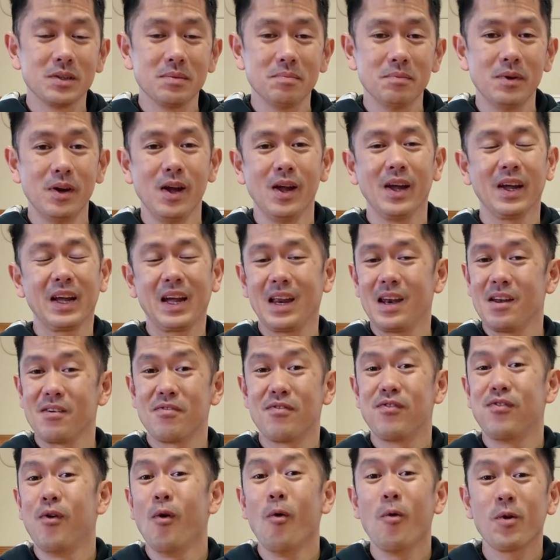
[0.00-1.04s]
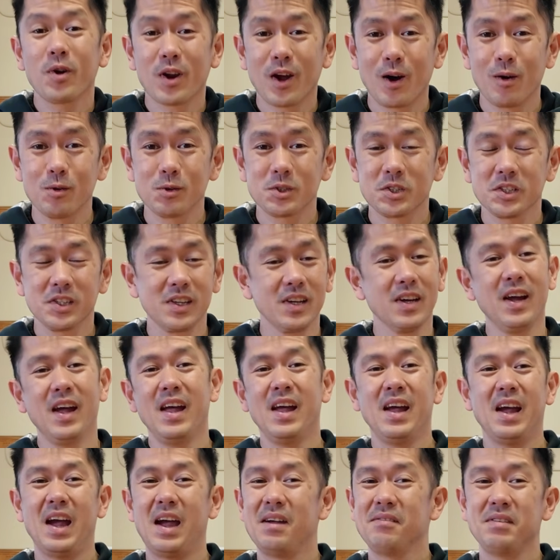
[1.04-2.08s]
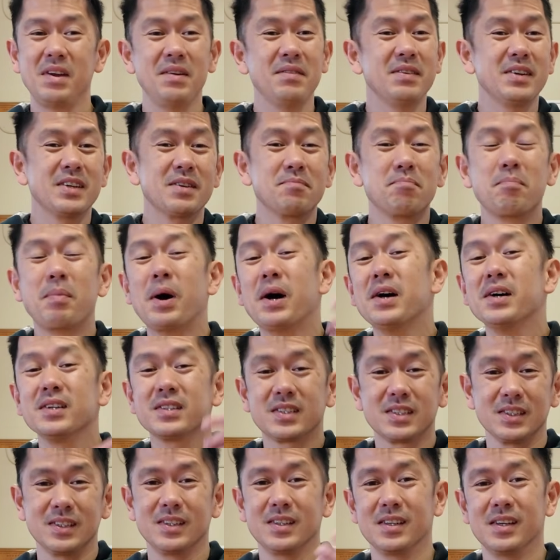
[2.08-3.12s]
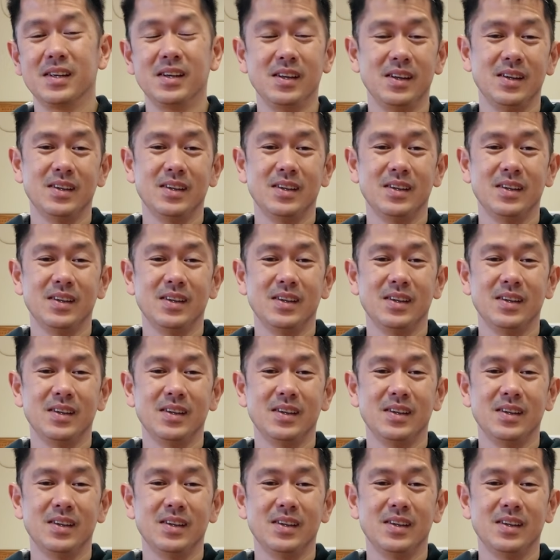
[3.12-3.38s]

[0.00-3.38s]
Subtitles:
them, can afford coaching, have even a person,